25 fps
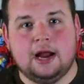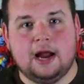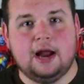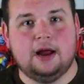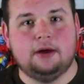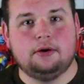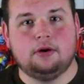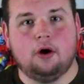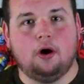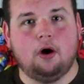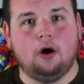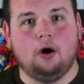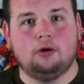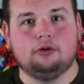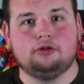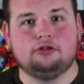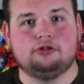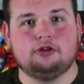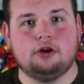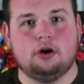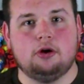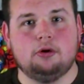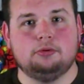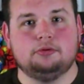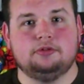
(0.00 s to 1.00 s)
And
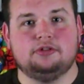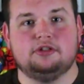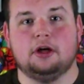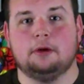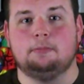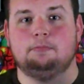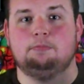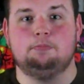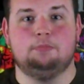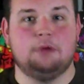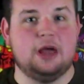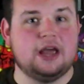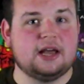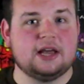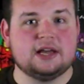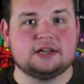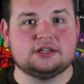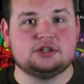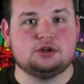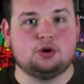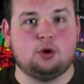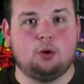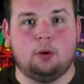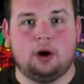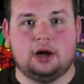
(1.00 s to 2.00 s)
also, the biggest
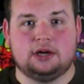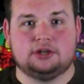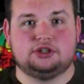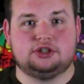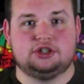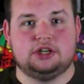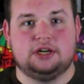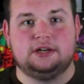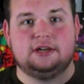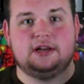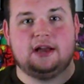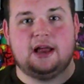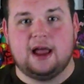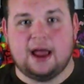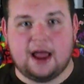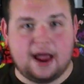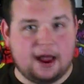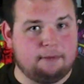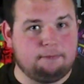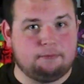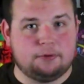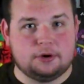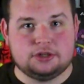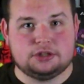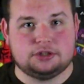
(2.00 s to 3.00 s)
question
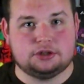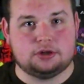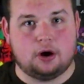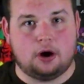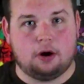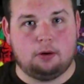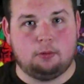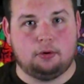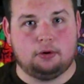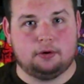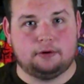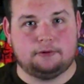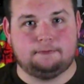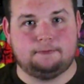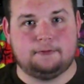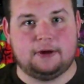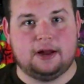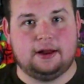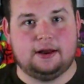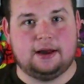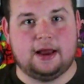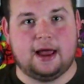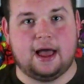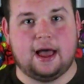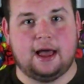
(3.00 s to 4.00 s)
every Star Wars
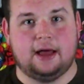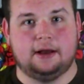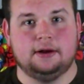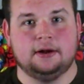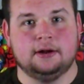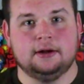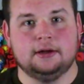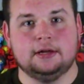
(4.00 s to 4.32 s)
fan had